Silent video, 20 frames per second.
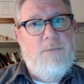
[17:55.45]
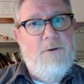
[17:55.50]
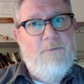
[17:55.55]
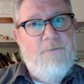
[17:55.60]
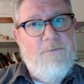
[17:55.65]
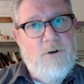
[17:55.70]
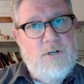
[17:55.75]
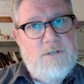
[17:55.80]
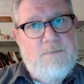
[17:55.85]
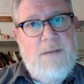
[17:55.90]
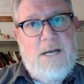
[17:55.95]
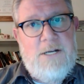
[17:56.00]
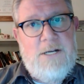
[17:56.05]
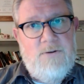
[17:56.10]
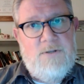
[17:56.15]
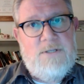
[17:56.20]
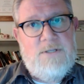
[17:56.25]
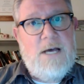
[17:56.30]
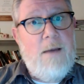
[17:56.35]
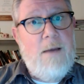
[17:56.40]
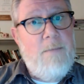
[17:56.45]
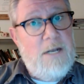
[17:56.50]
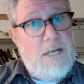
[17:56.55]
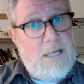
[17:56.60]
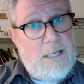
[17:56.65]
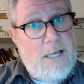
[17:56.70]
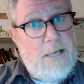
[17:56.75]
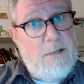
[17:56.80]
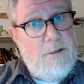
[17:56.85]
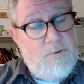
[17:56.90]
your first major assignment,
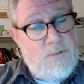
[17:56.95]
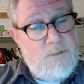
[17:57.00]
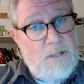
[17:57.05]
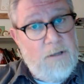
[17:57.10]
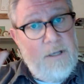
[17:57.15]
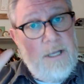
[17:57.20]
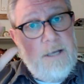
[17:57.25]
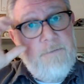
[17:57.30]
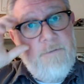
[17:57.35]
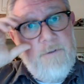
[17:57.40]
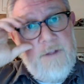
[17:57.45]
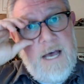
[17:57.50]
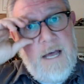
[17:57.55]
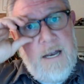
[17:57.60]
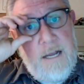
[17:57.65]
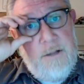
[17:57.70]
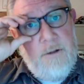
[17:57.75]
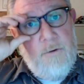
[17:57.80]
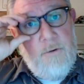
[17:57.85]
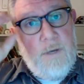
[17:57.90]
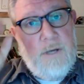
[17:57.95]
again, there's a link for that in the